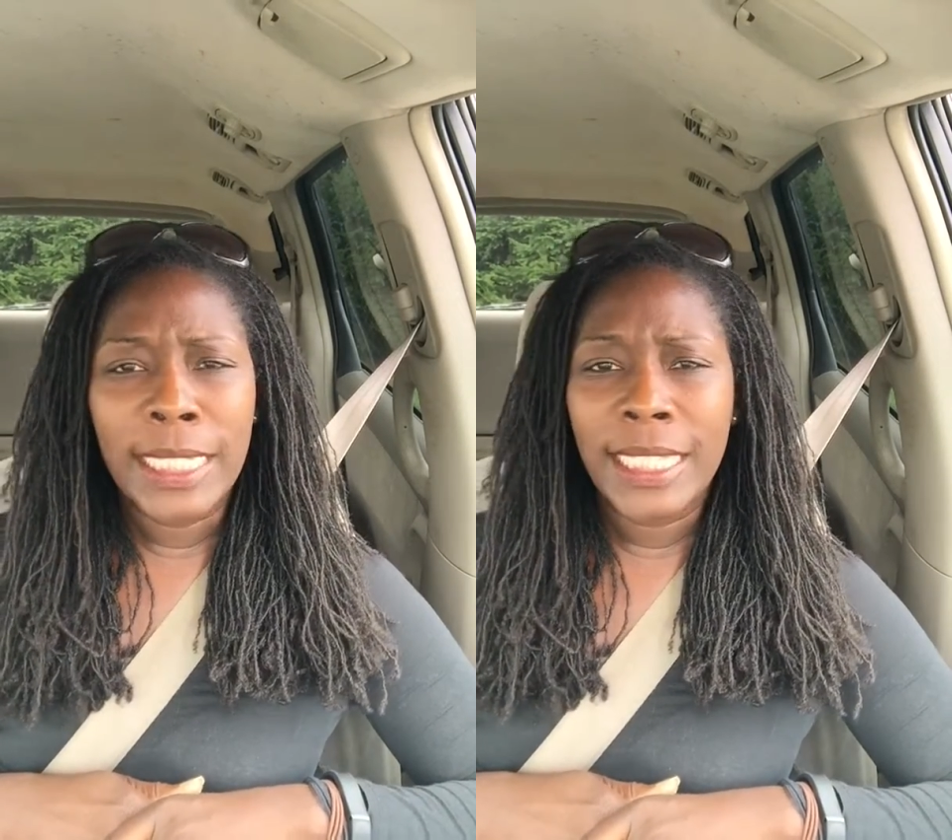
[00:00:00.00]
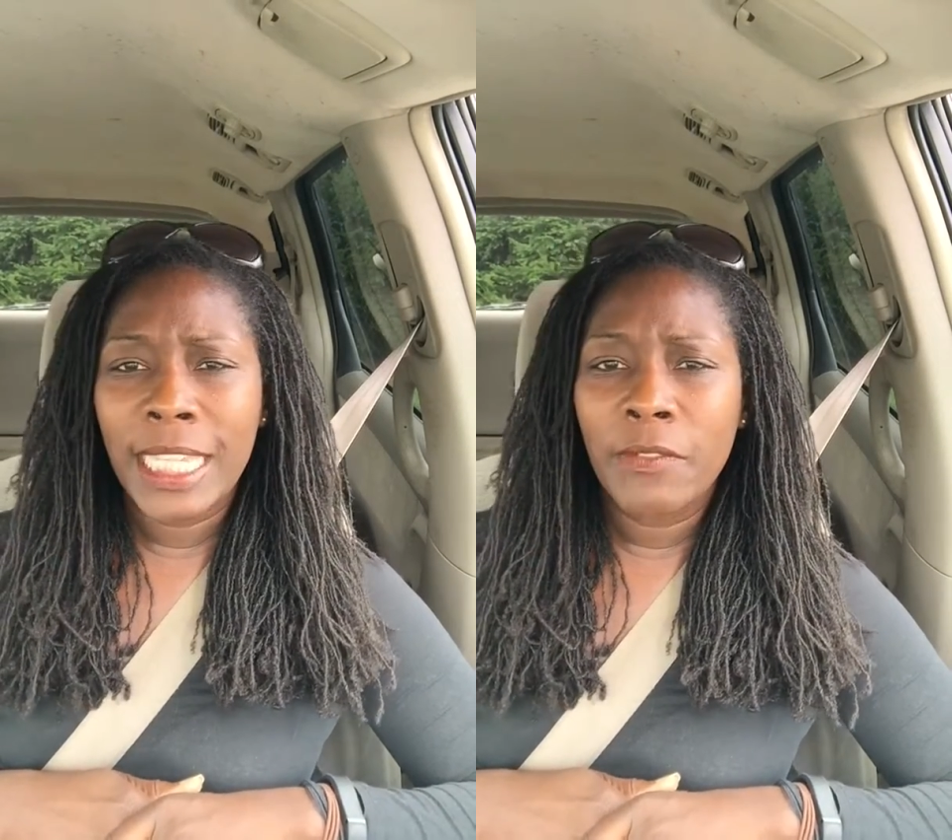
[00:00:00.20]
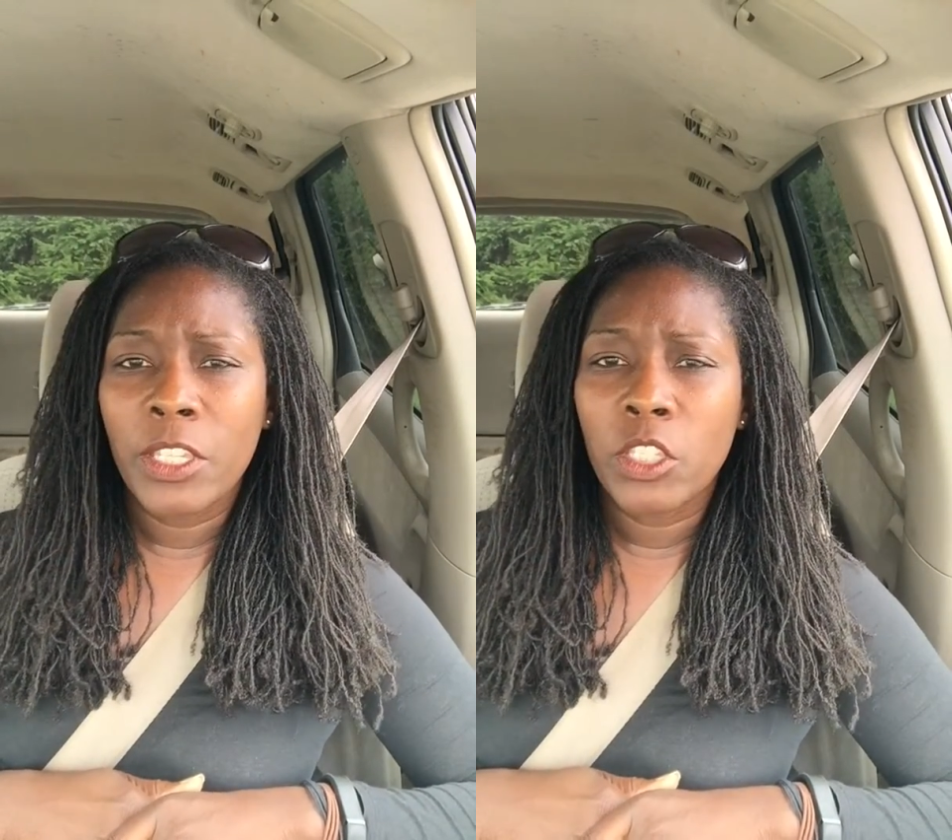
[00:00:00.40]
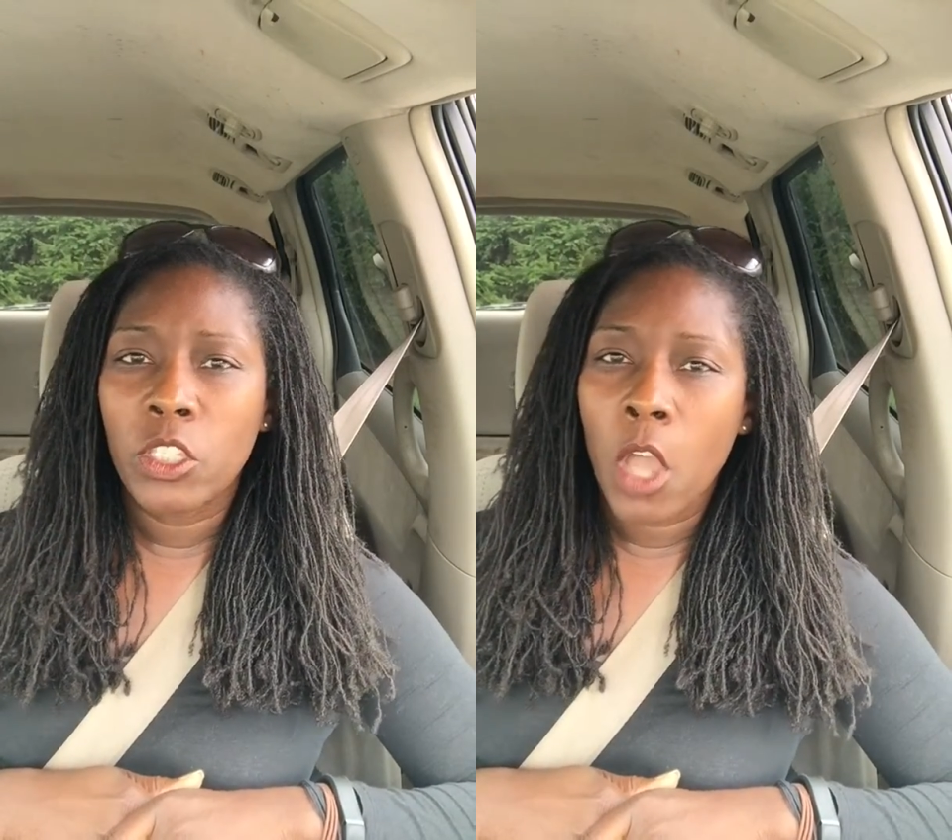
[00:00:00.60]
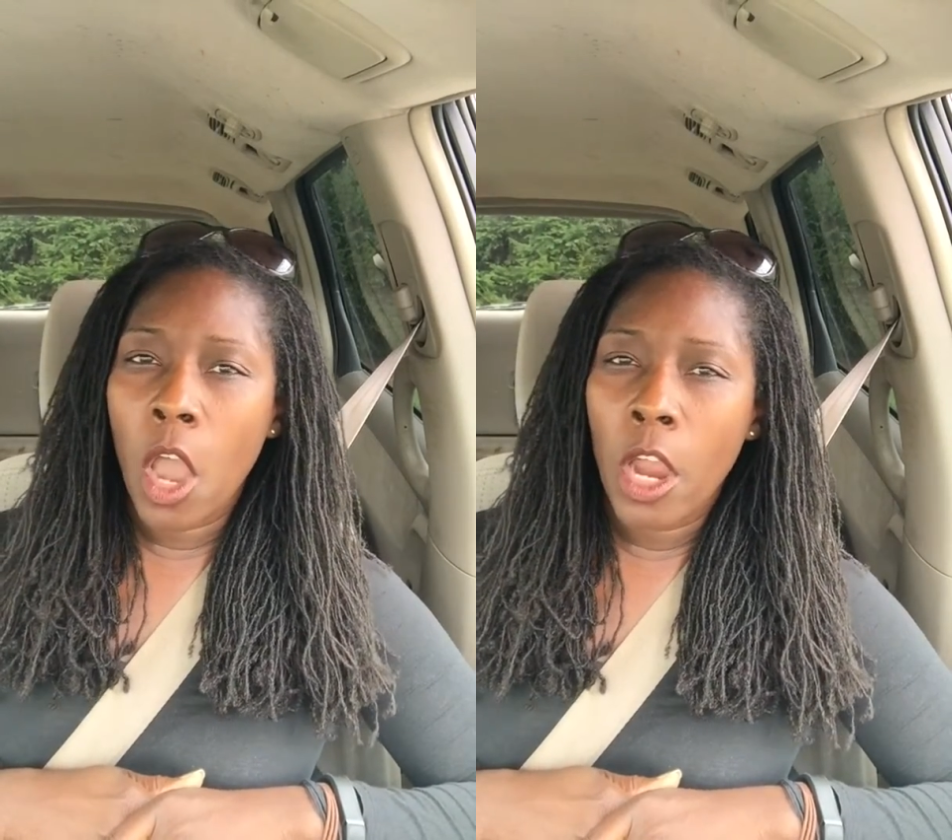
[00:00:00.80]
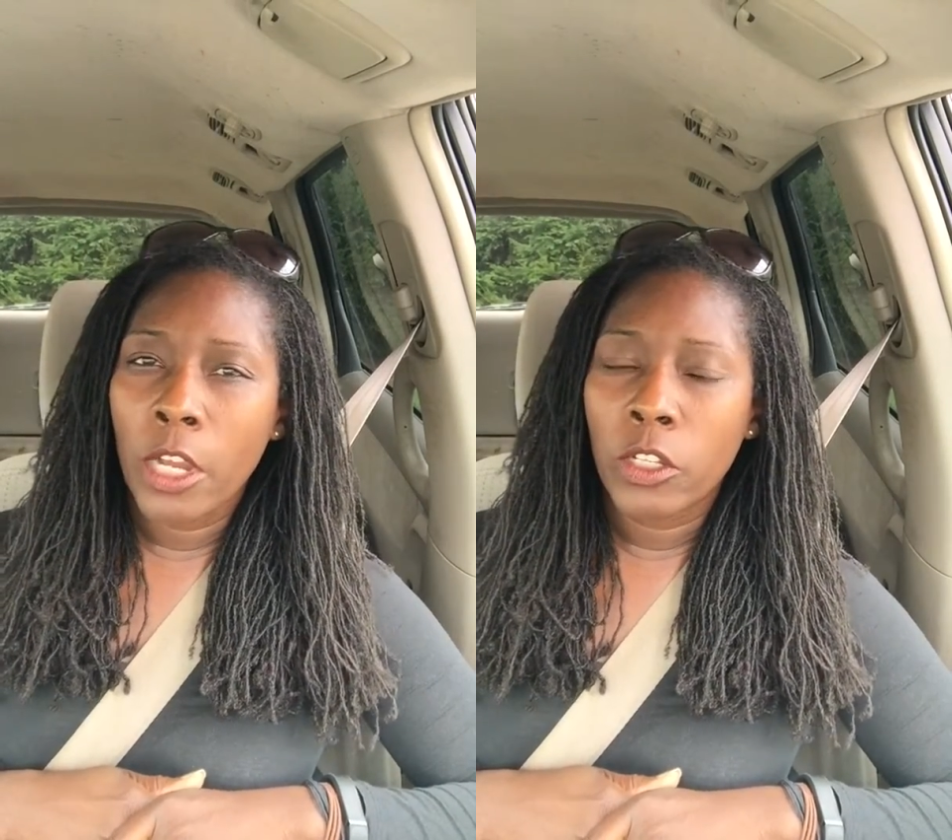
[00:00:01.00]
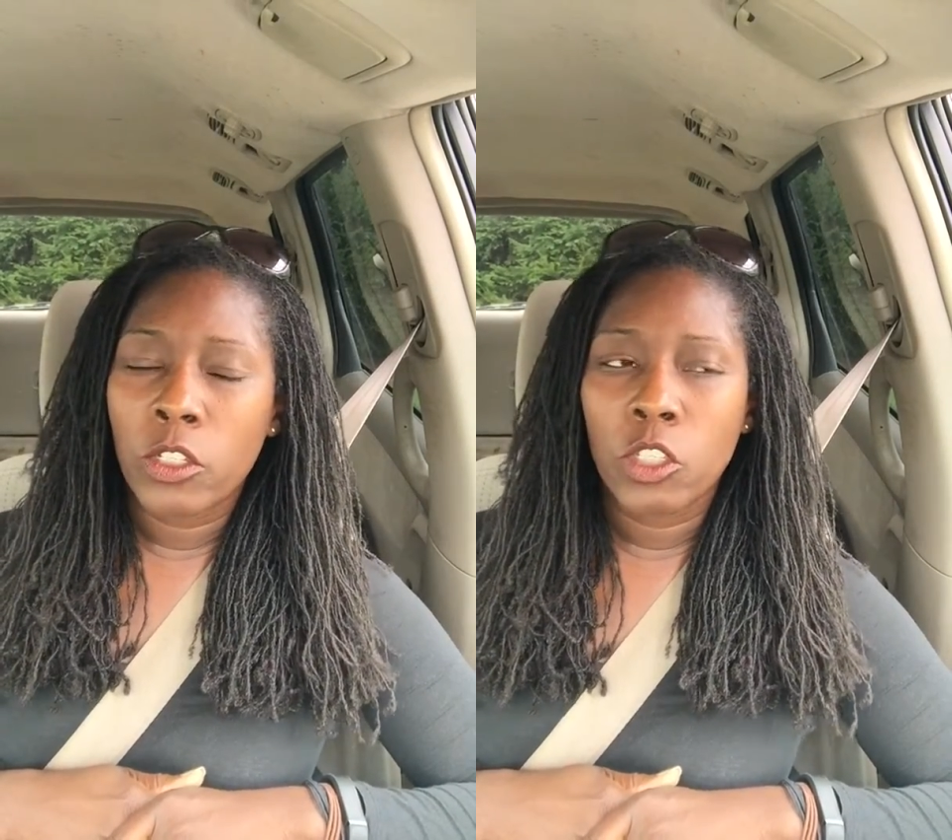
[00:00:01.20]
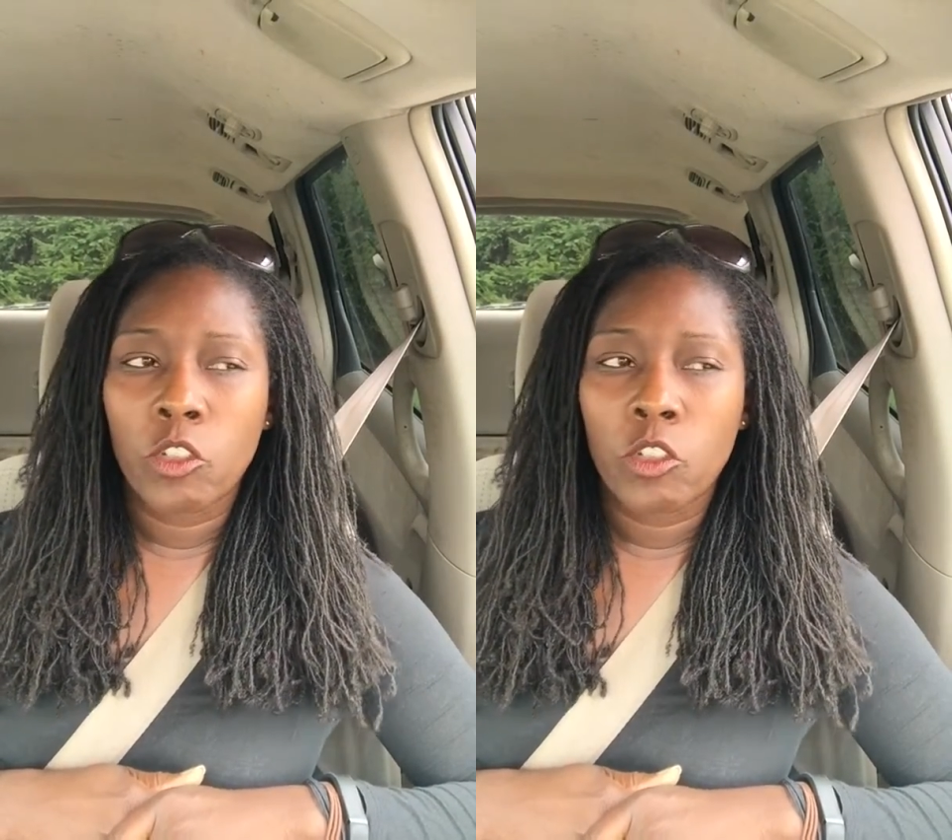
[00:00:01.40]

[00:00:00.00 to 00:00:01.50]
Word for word: and TV stars